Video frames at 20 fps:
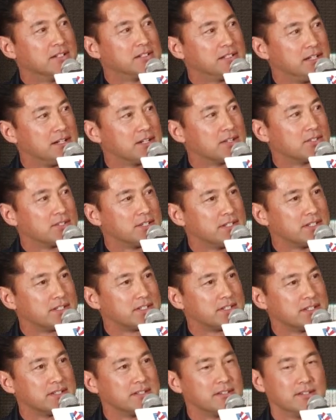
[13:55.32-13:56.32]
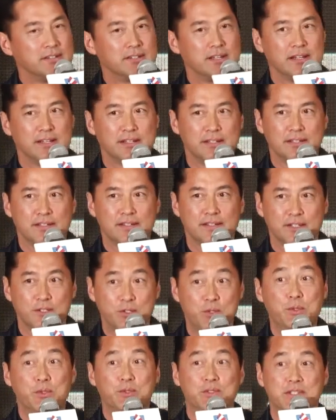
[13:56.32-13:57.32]
Kong citizen, a
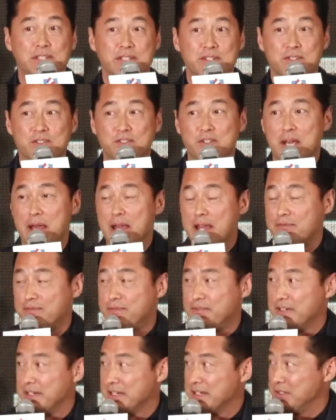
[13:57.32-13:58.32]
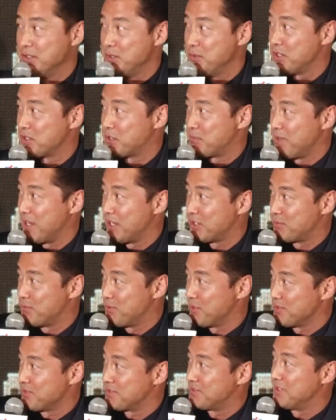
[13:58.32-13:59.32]
dual citizenship. I have a U.S.
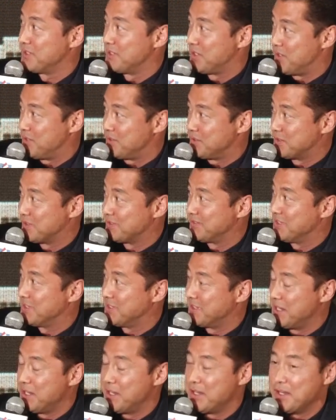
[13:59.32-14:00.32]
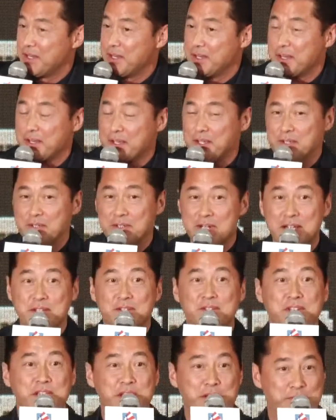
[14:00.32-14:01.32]
passport, still a holder of a
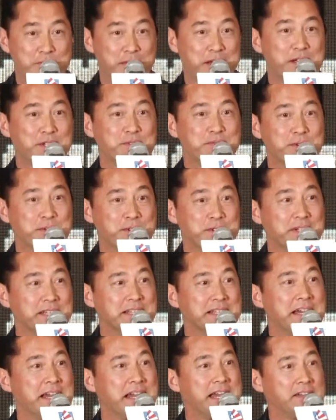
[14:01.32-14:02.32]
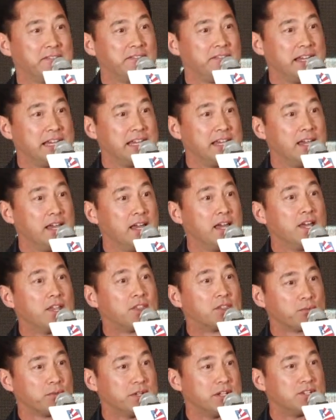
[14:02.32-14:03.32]
United States passport, and I have a
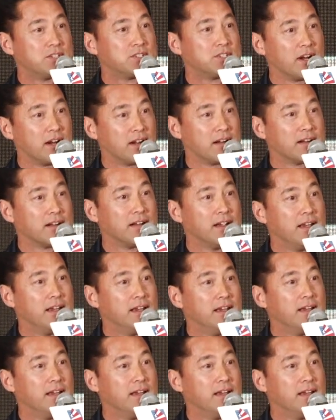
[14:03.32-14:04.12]
3-star